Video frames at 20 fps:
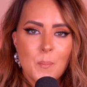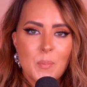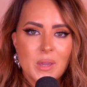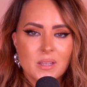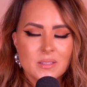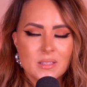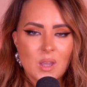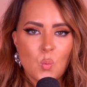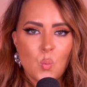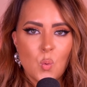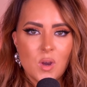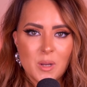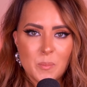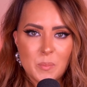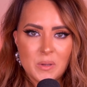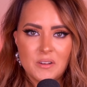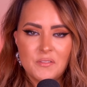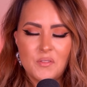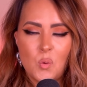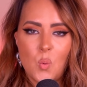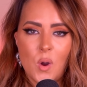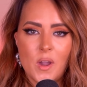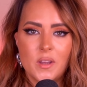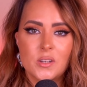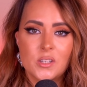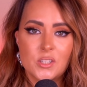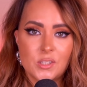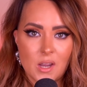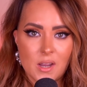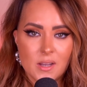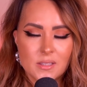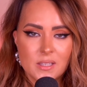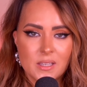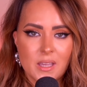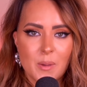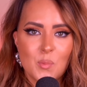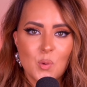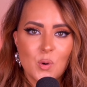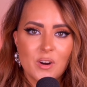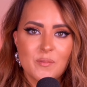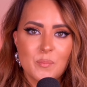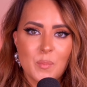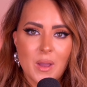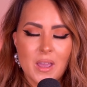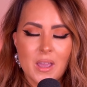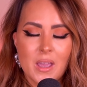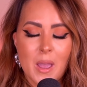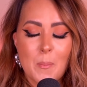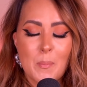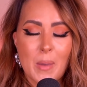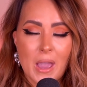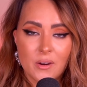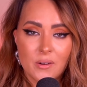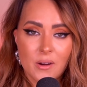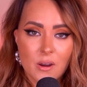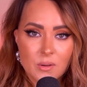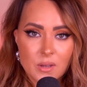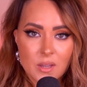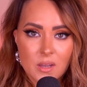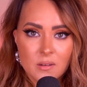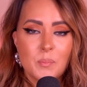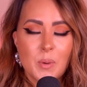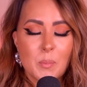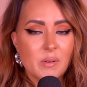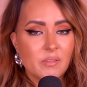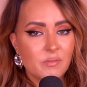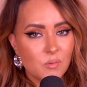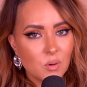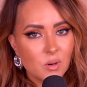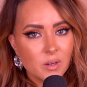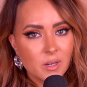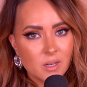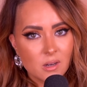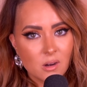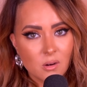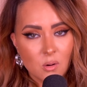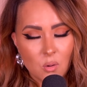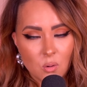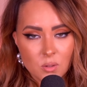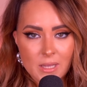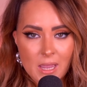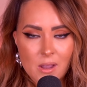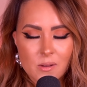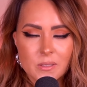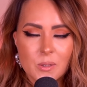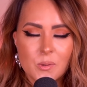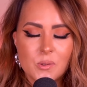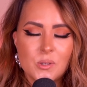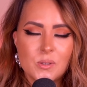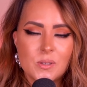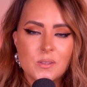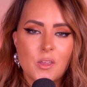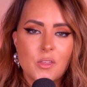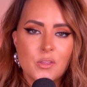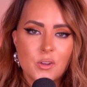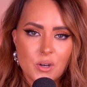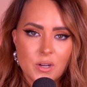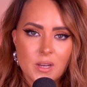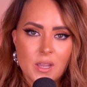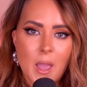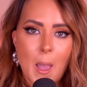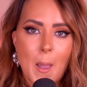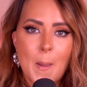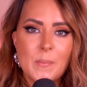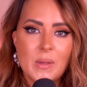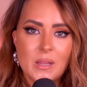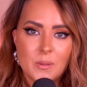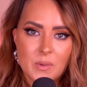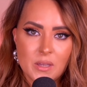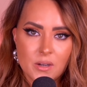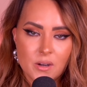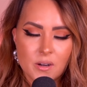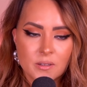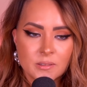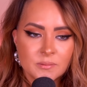because I want a bit of a wider shot to get more of my background in. But before, in our old house, I was using the 30mm,